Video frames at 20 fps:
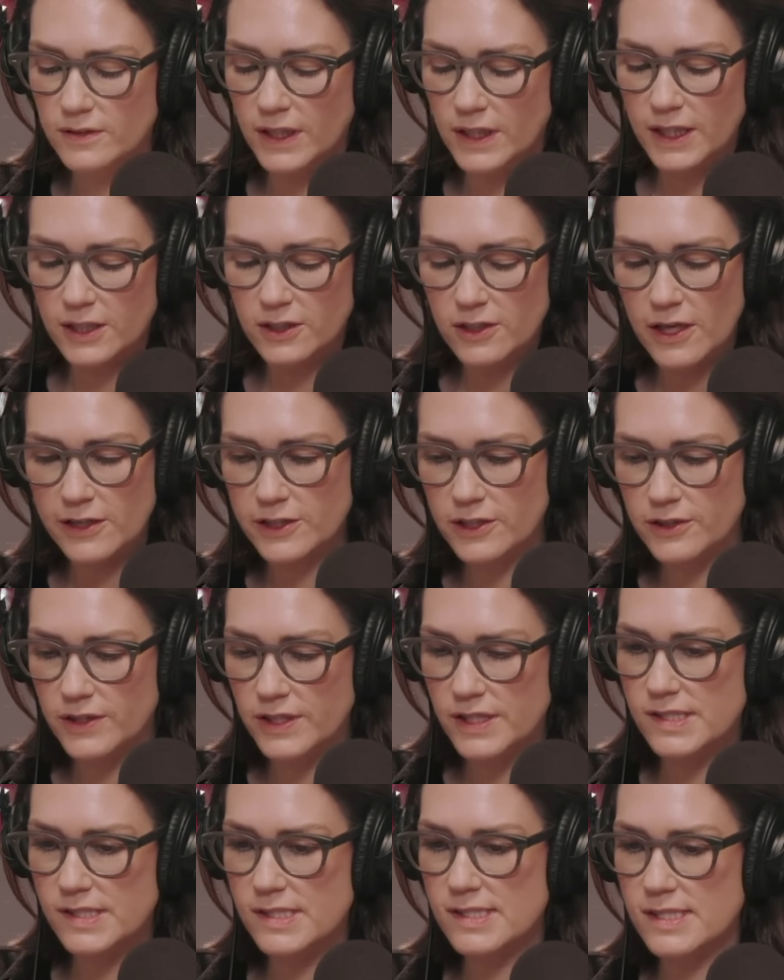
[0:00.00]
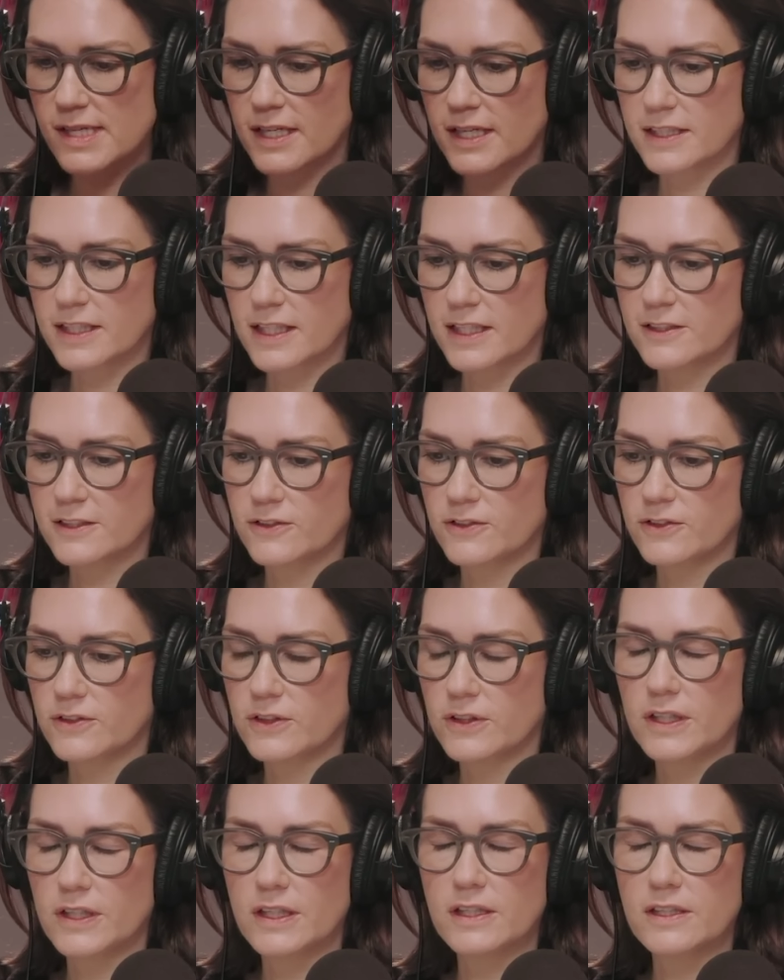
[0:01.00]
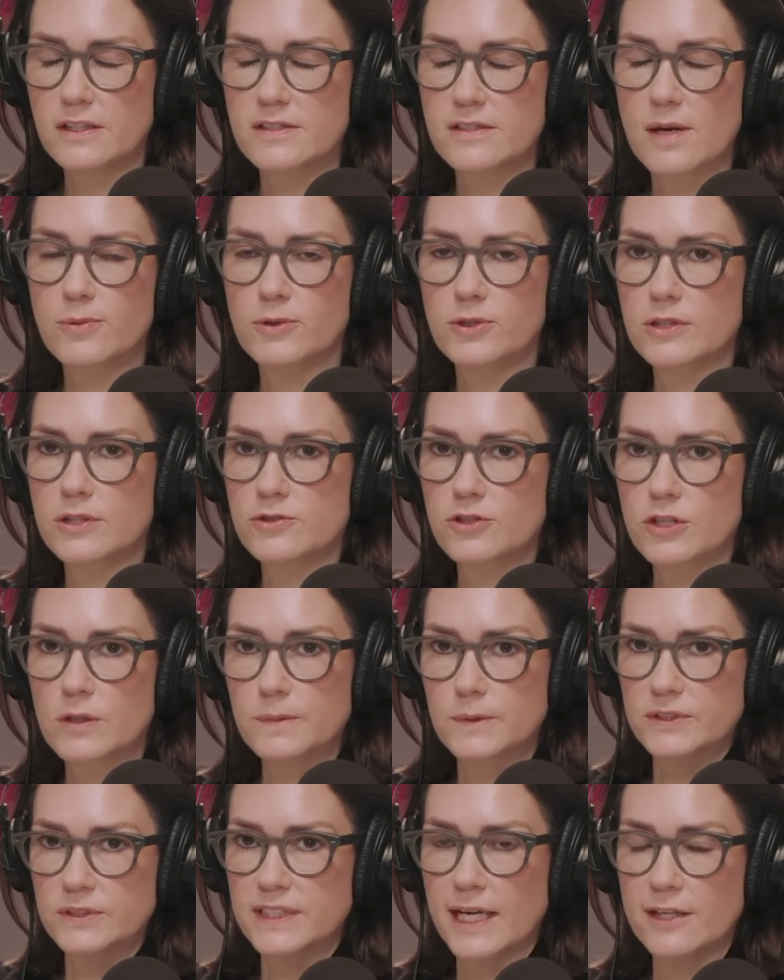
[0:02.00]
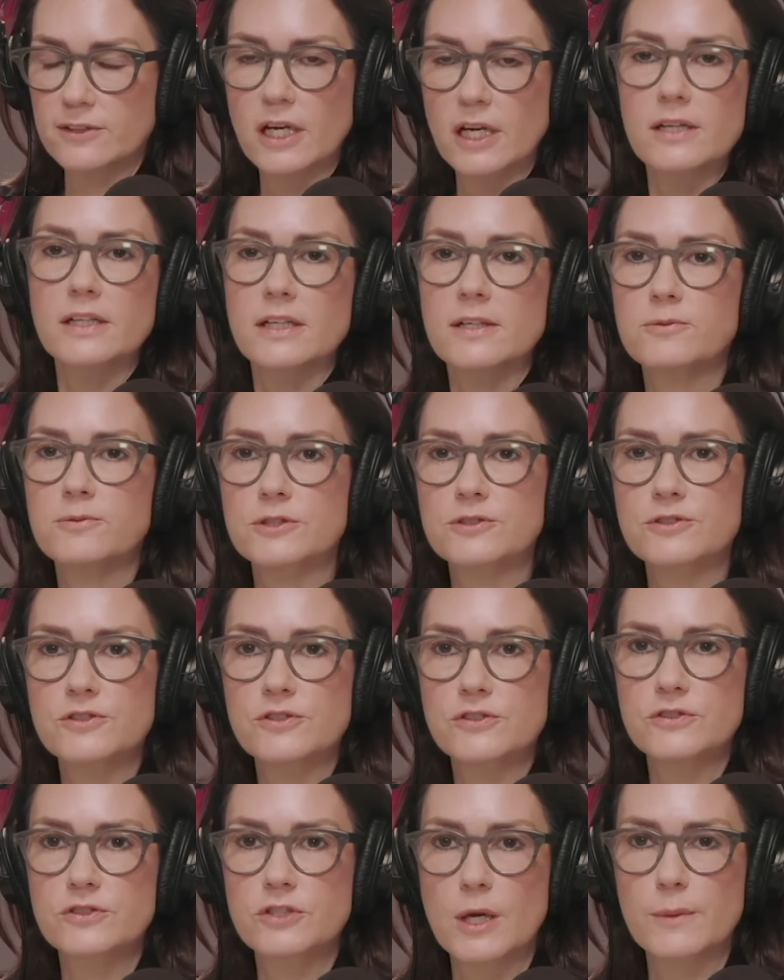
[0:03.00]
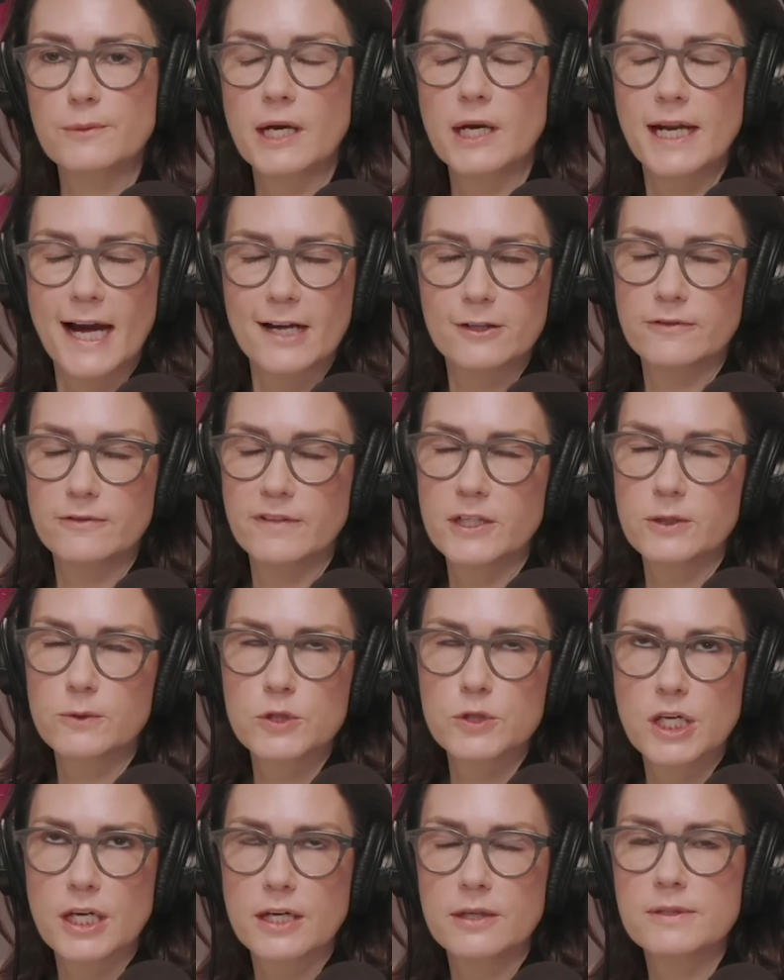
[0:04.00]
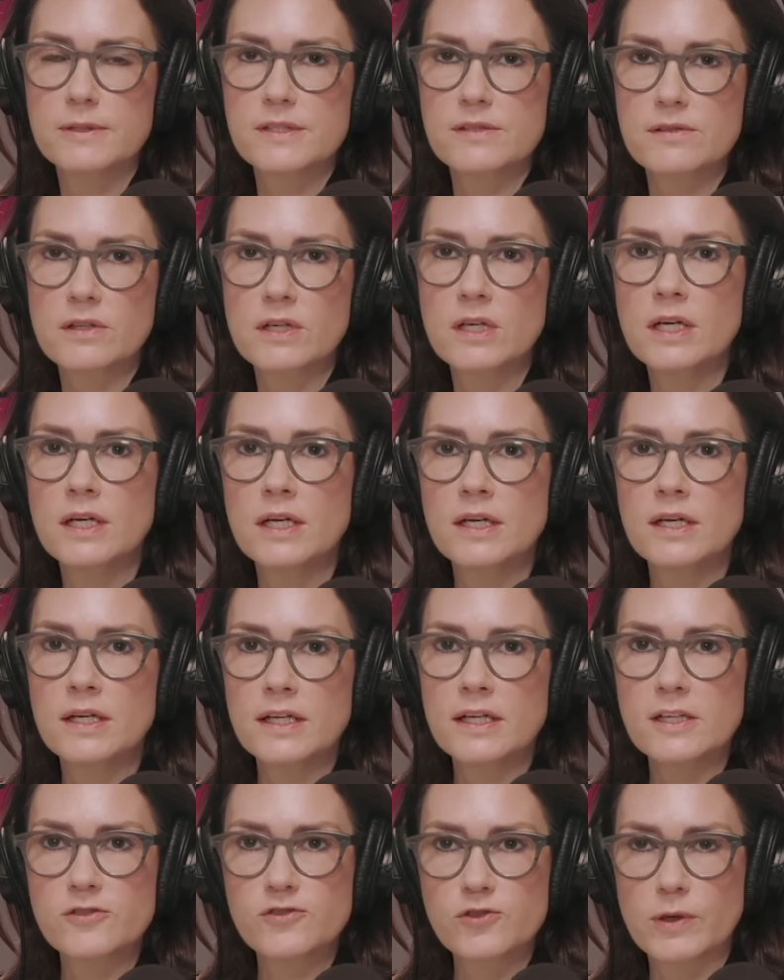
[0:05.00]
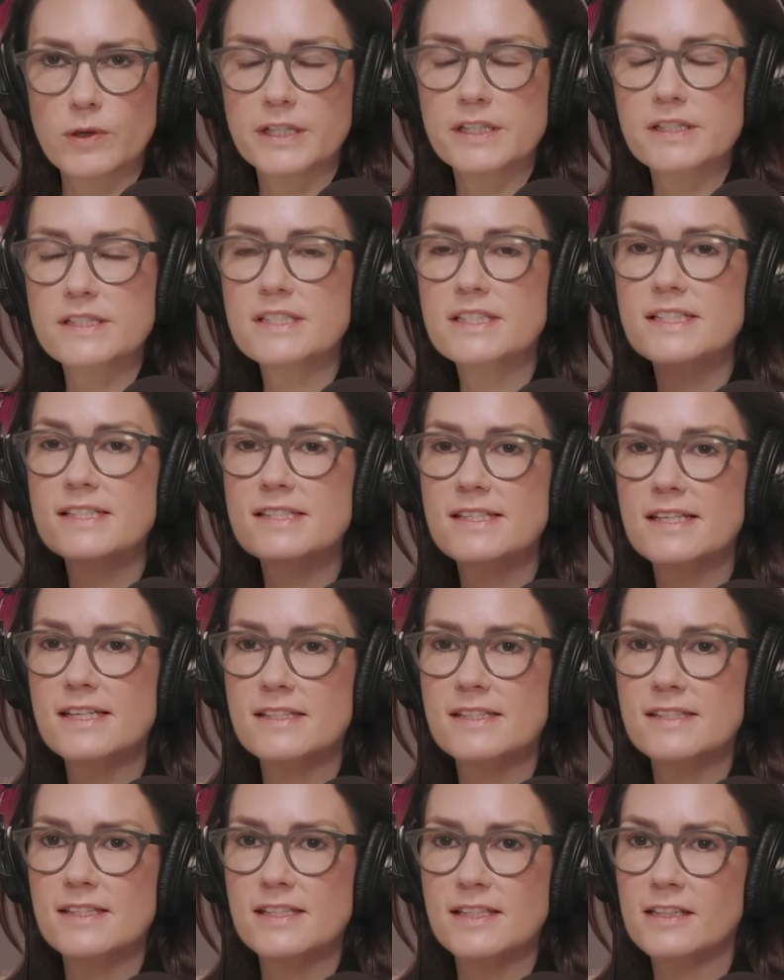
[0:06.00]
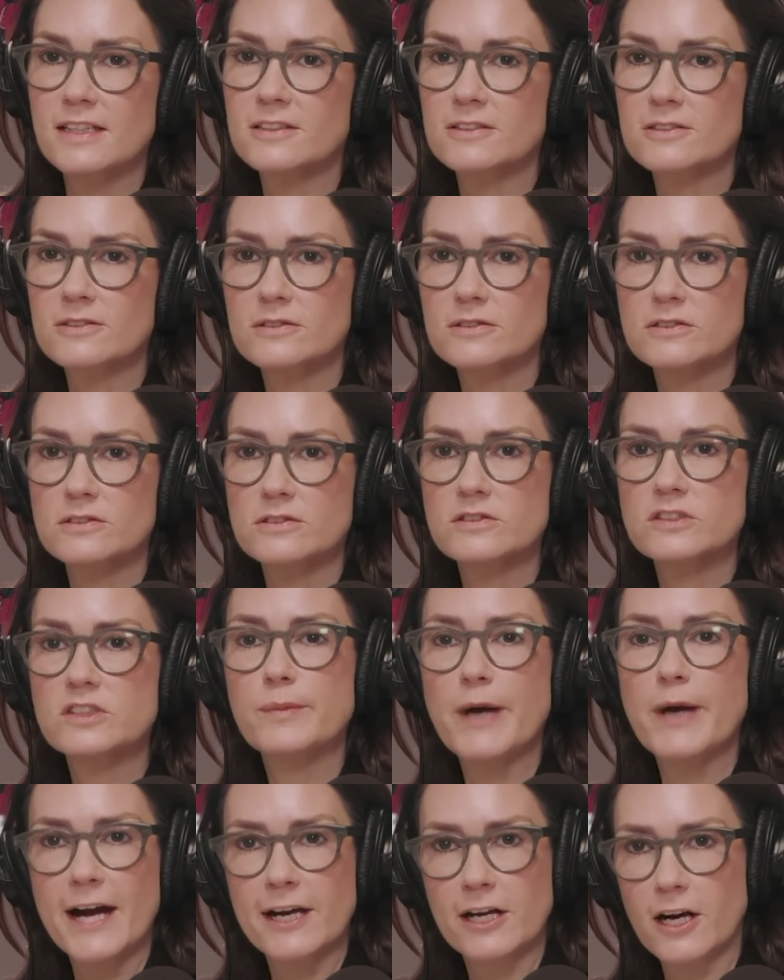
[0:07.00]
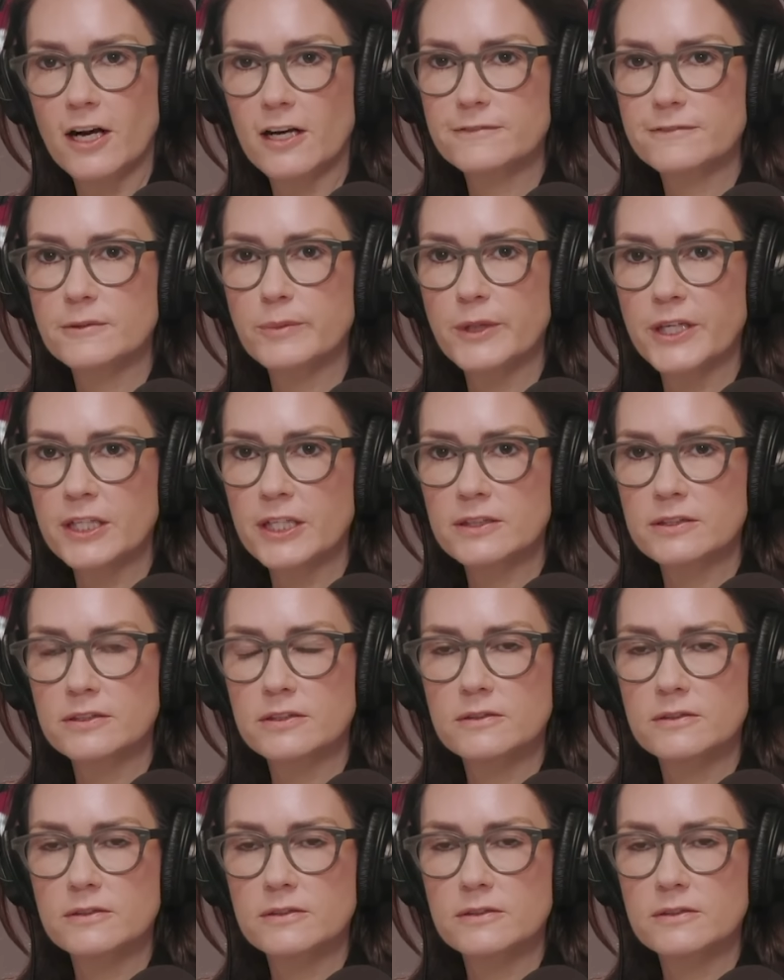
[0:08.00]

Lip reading: He had a lot of good things to say, and then he doubled and tripled down on it once Trump got aggravated, which I always enjoy, because it is easy to back off a bit.